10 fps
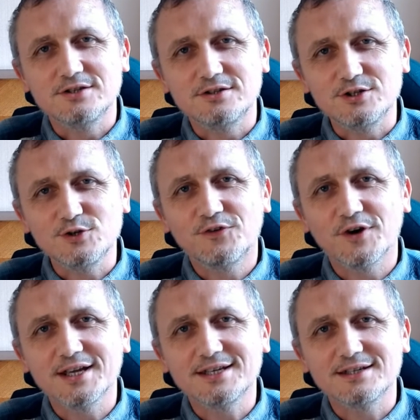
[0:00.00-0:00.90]
do you
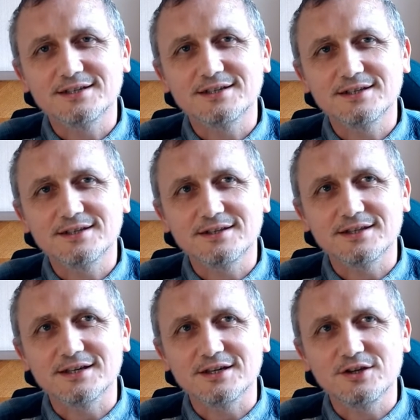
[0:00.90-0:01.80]
find
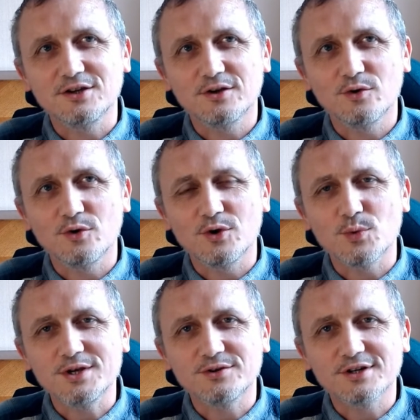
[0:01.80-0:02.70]
that
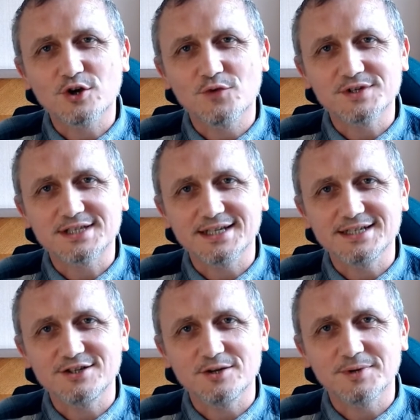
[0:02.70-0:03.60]
when you're in a
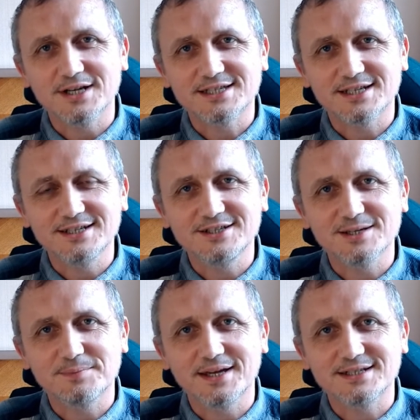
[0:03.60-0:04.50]
conversation, you might suddenly
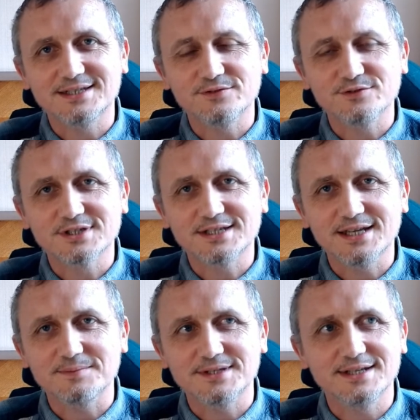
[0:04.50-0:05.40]
jump ahead several
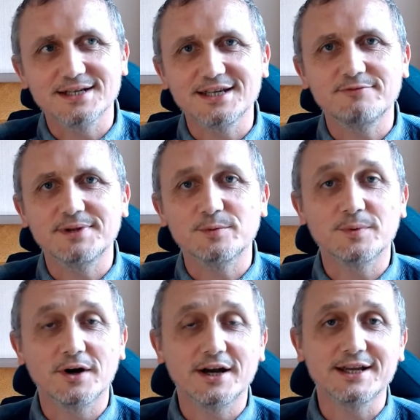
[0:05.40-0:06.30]
steps and then leave people
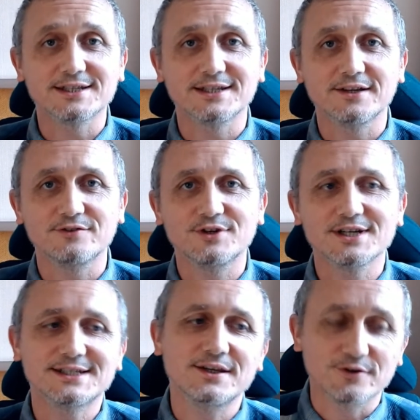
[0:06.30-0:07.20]
behind because they don't
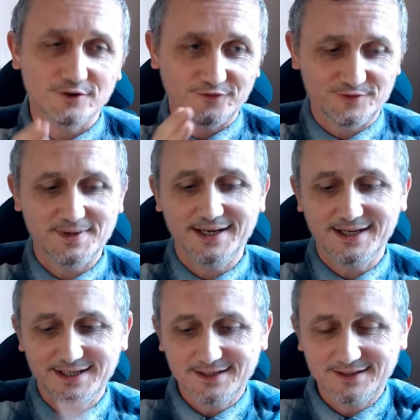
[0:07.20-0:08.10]
realize how you got from
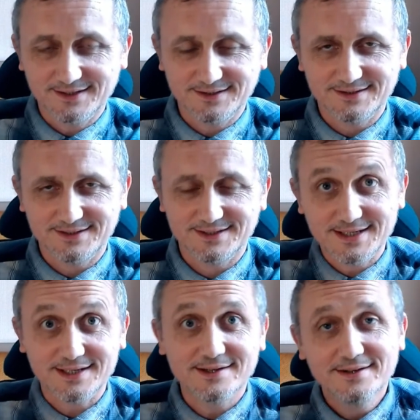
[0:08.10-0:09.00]
A to
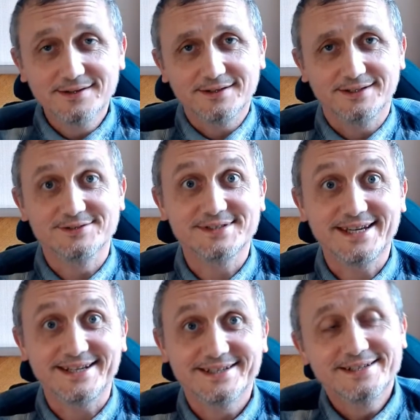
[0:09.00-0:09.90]
Z or Z?